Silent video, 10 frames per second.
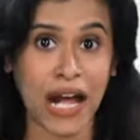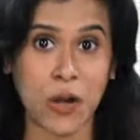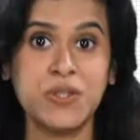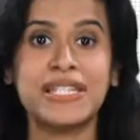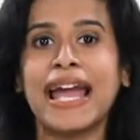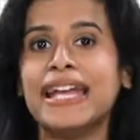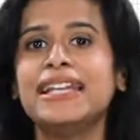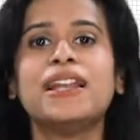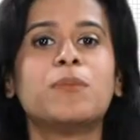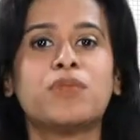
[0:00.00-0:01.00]
count
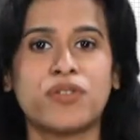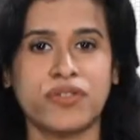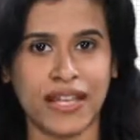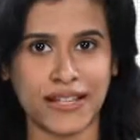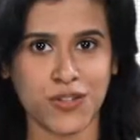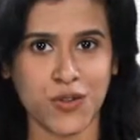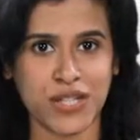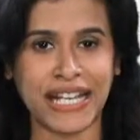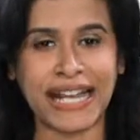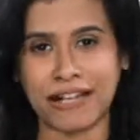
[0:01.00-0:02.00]
any number of things
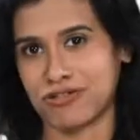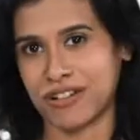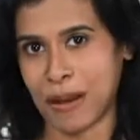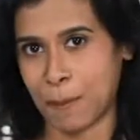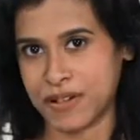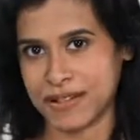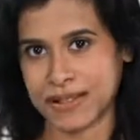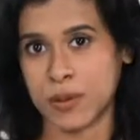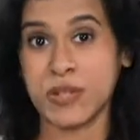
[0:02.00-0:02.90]
using natural numbers,